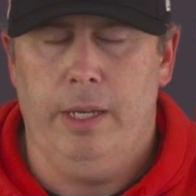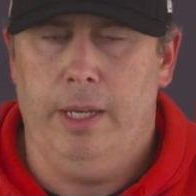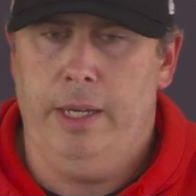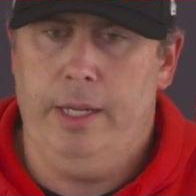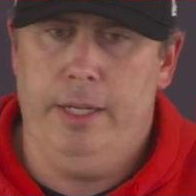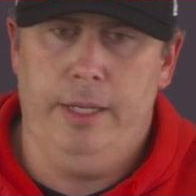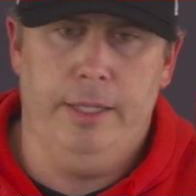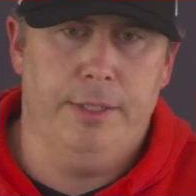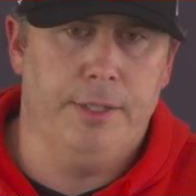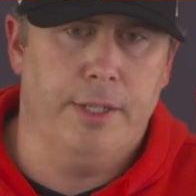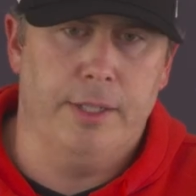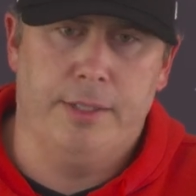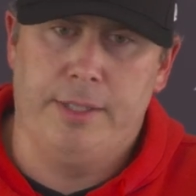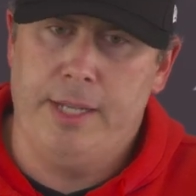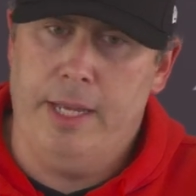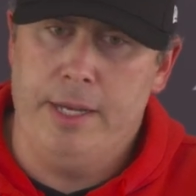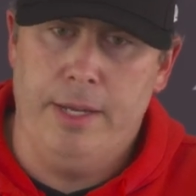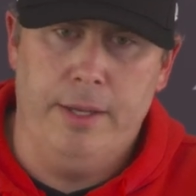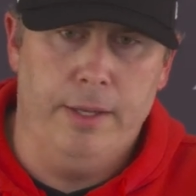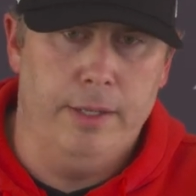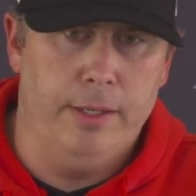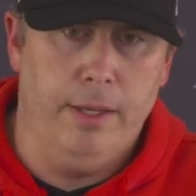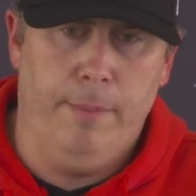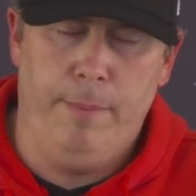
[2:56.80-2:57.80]
it's
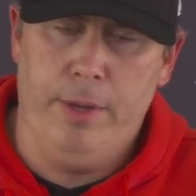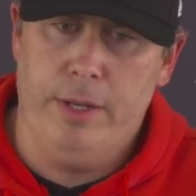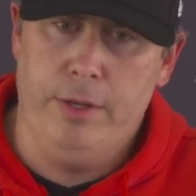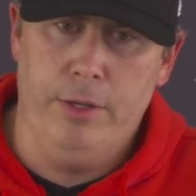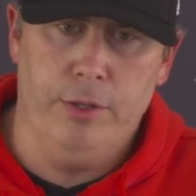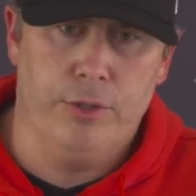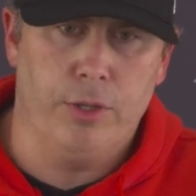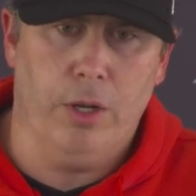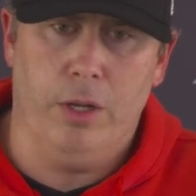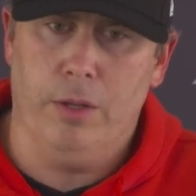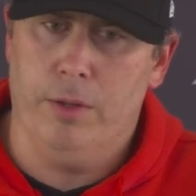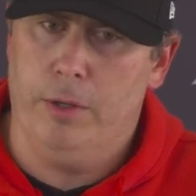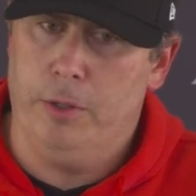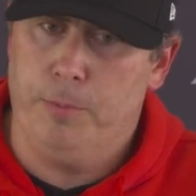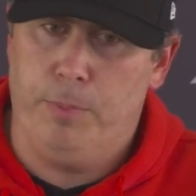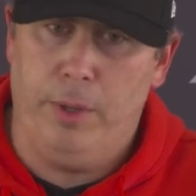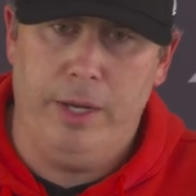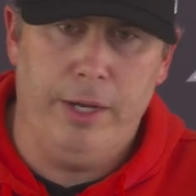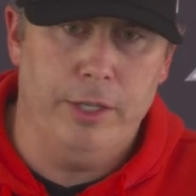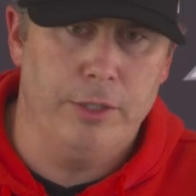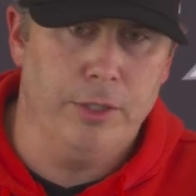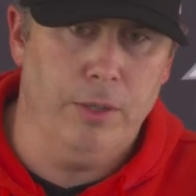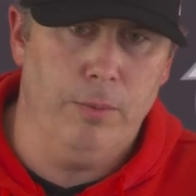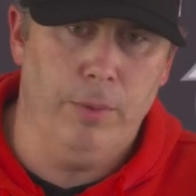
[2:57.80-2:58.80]
continuing. You saw there's
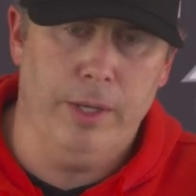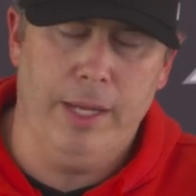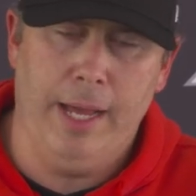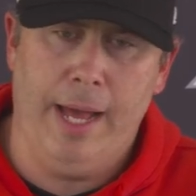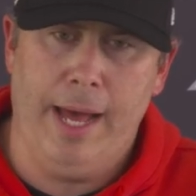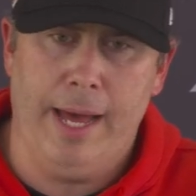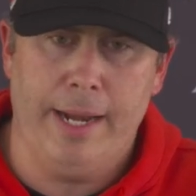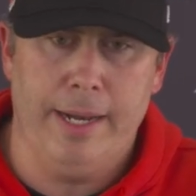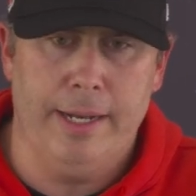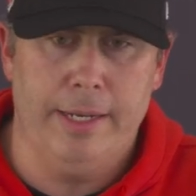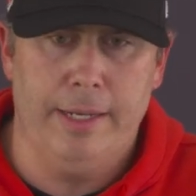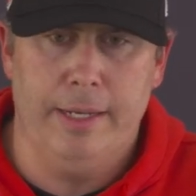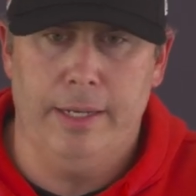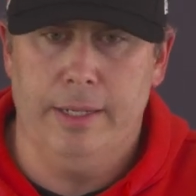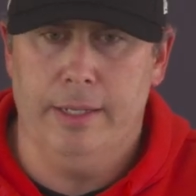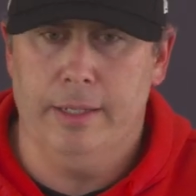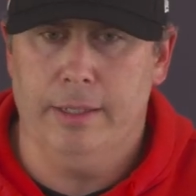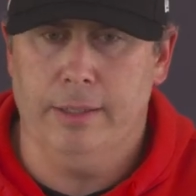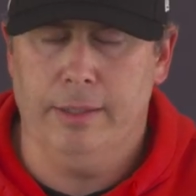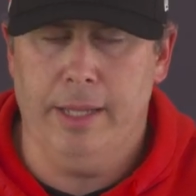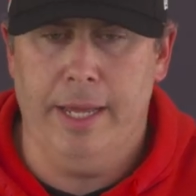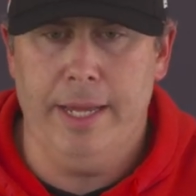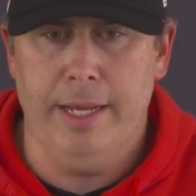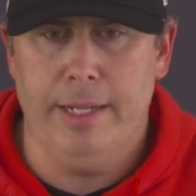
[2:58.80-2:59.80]
players that we added
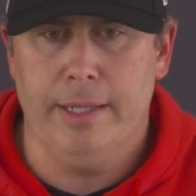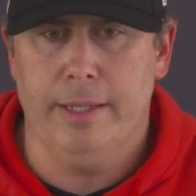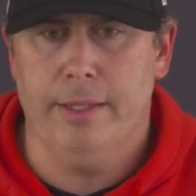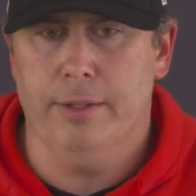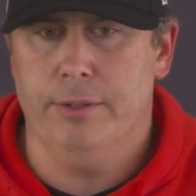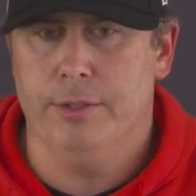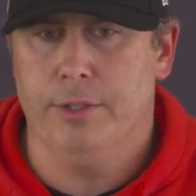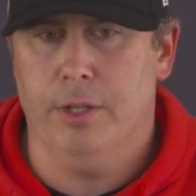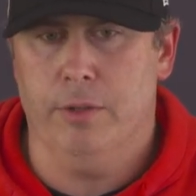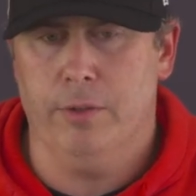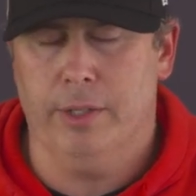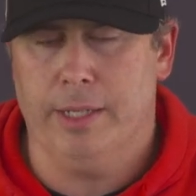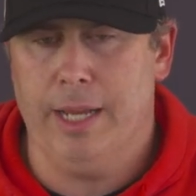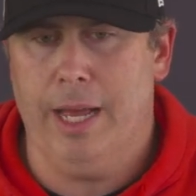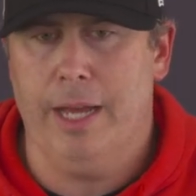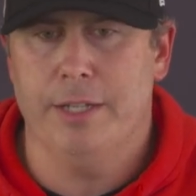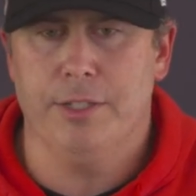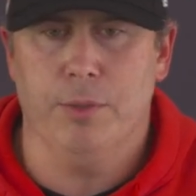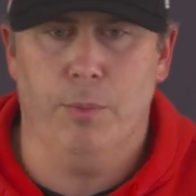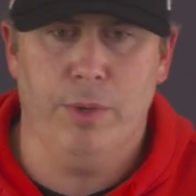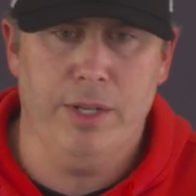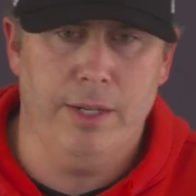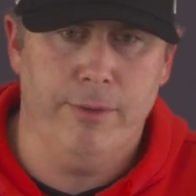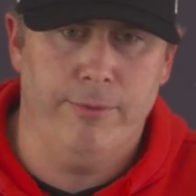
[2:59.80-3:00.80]
late. There's other guys
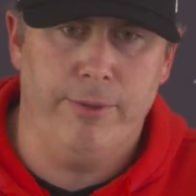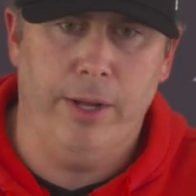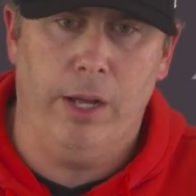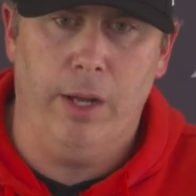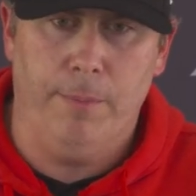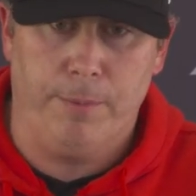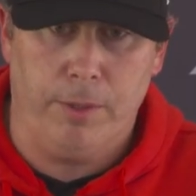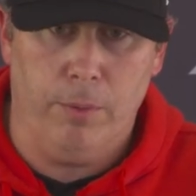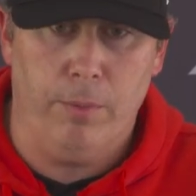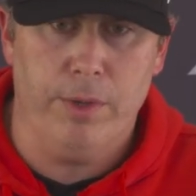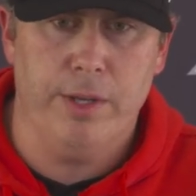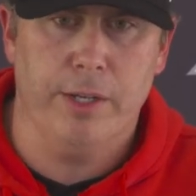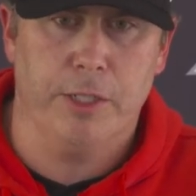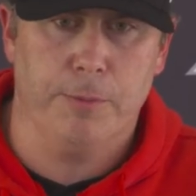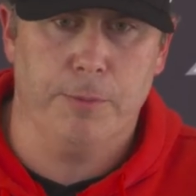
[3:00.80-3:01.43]
that we developed that we